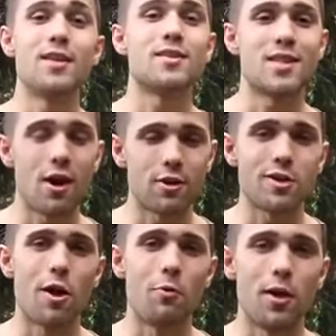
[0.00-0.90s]
and
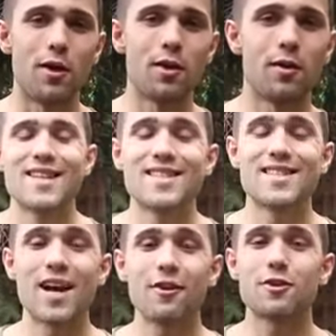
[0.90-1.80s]
serotonin.
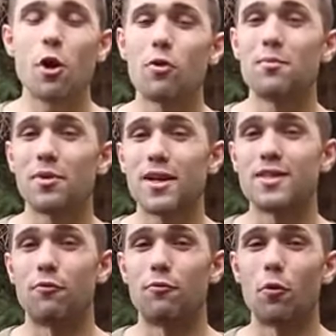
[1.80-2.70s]
Serotonin
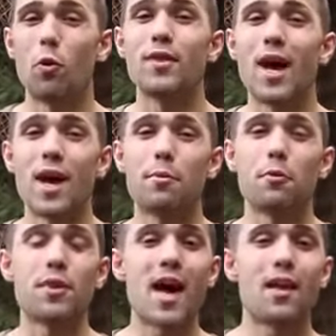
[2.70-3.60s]
plays a role in the
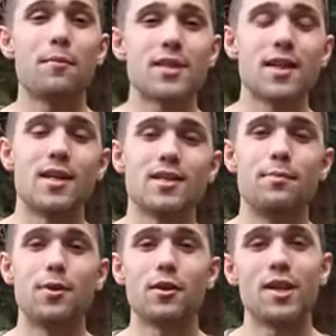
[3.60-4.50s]
hypothalamus and its
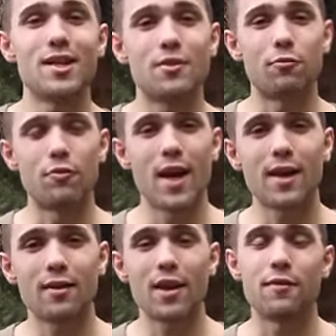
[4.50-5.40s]
ability to
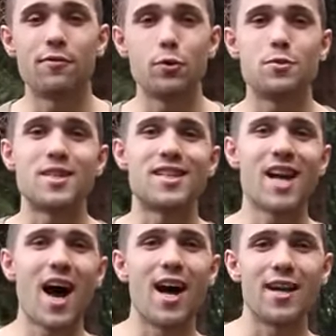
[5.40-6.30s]
regulate food
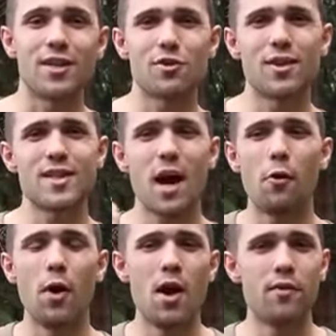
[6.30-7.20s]
satiety. So that's
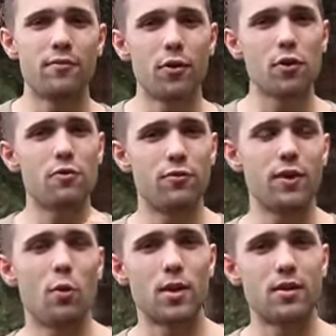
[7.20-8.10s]
how full you
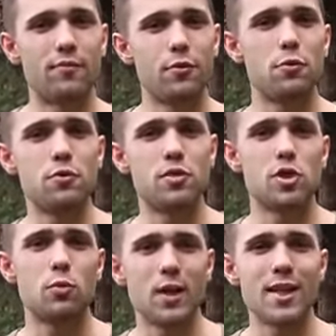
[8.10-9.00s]
feel with the food you
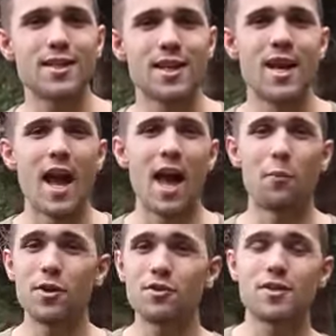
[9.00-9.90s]
do eat.
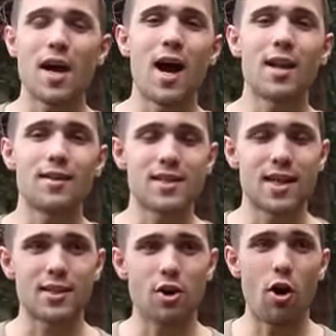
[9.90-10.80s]
And when you're dieting, this
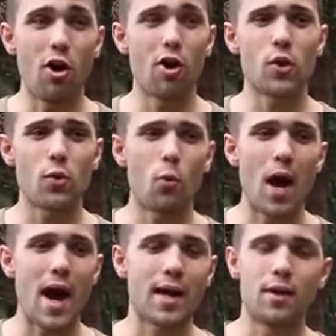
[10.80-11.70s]
gets all out of
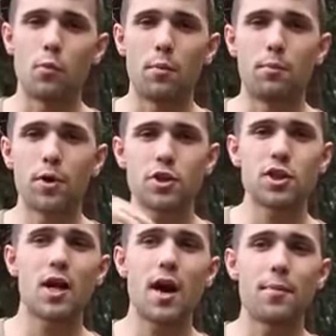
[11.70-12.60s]
whack, and it will
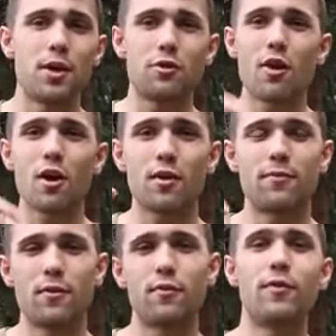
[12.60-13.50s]
push it up, and you're not gonna
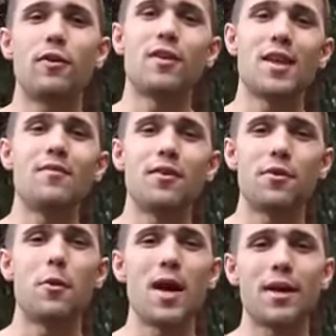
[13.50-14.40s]
feel full even
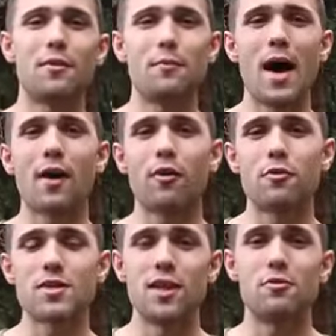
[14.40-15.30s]
if you hit your
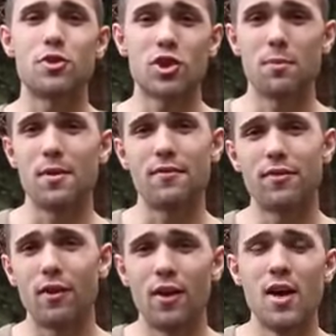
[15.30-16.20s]
macros, and you should be
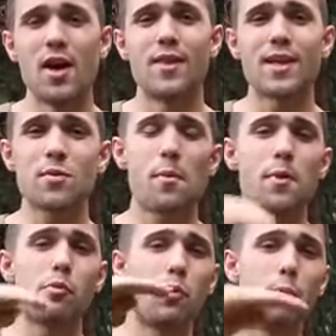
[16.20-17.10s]
full. That's why
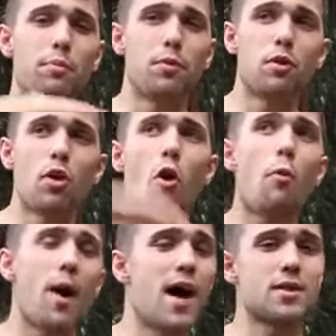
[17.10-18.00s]
people will
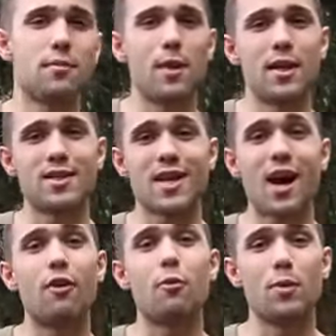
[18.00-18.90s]
blow past their maintenance
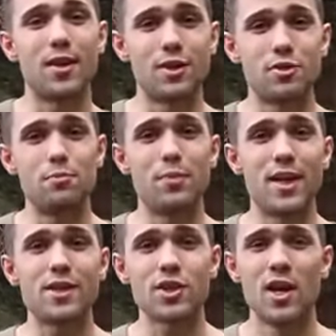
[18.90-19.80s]
calorie when they do
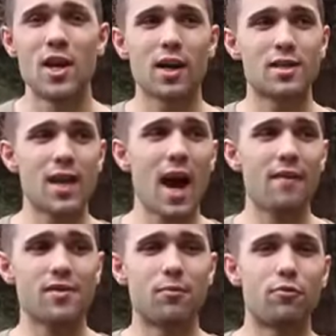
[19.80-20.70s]
binge, because they
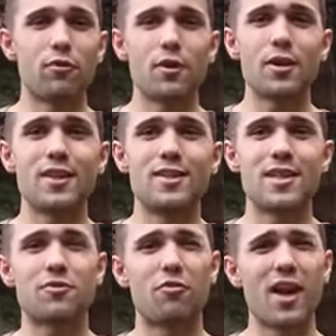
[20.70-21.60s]
have some really
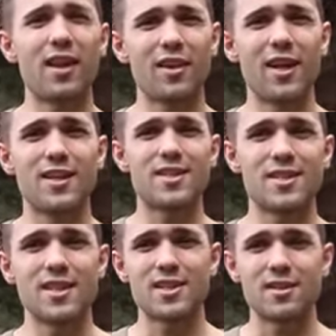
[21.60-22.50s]
dysregulated
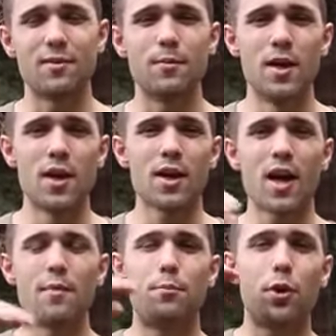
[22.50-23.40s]
system
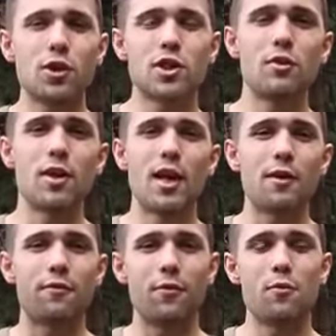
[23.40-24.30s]
kind of pushing you to eat
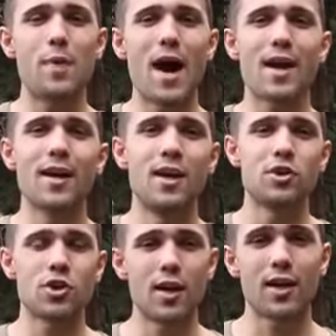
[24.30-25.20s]
your food back,
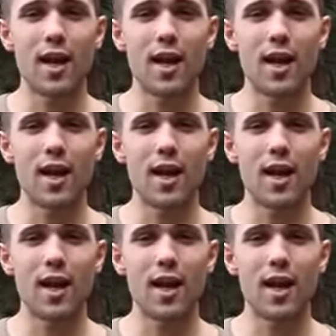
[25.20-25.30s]
try to